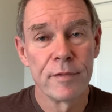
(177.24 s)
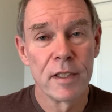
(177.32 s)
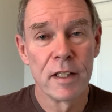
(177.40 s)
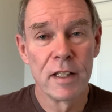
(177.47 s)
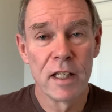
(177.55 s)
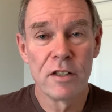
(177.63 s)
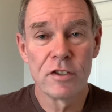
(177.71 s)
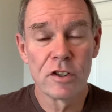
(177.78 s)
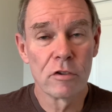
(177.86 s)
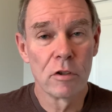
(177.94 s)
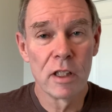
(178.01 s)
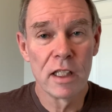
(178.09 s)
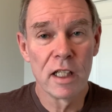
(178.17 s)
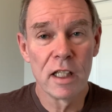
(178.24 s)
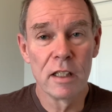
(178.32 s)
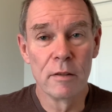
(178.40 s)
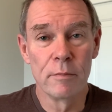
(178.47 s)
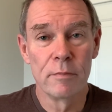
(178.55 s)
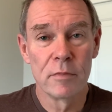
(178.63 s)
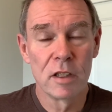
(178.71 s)
Today's a great day.
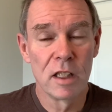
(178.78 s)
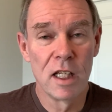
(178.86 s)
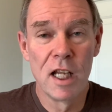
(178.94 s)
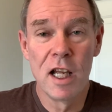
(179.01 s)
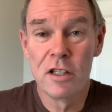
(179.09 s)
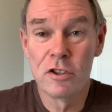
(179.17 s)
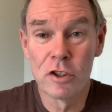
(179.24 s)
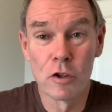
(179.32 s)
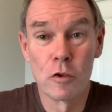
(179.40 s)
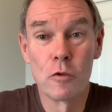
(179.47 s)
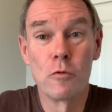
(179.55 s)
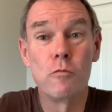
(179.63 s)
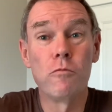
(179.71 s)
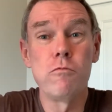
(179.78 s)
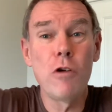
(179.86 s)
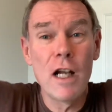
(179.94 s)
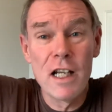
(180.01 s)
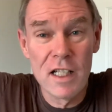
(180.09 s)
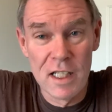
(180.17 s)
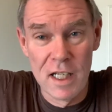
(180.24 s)
Today's a
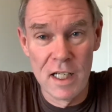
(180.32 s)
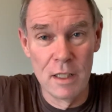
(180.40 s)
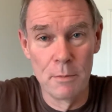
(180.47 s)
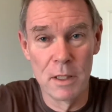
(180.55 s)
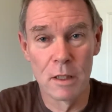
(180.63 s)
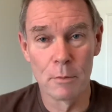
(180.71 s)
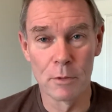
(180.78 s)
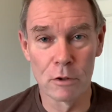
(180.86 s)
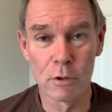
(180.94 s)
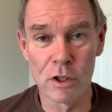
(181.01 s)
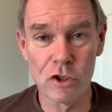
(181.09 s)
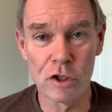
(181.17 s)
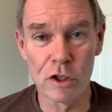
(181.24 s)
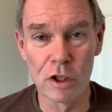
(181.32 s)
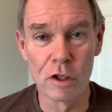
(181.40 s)
great day to become a Christian.